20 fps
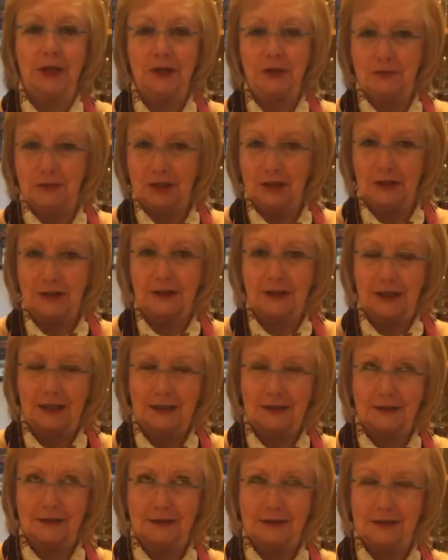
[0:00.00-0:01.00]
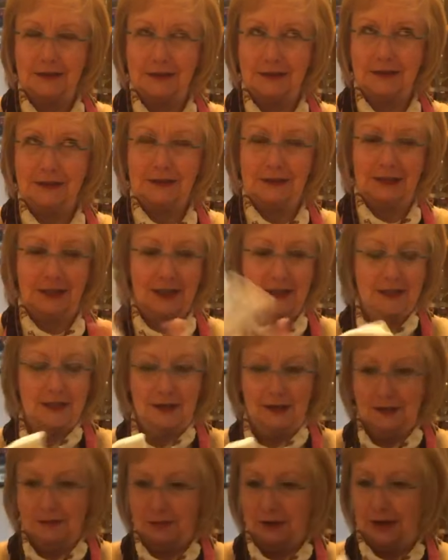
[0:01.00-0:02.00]
would look at that and that's
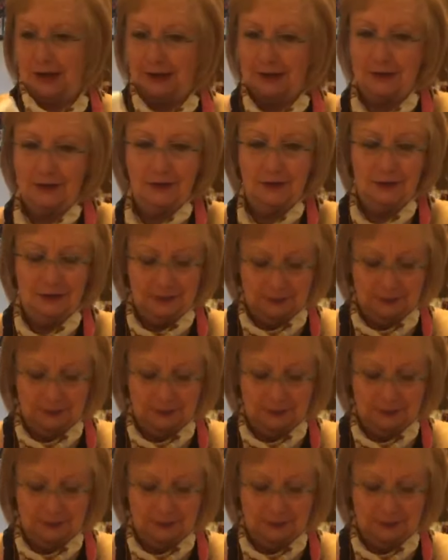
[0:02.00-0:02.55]
not a practical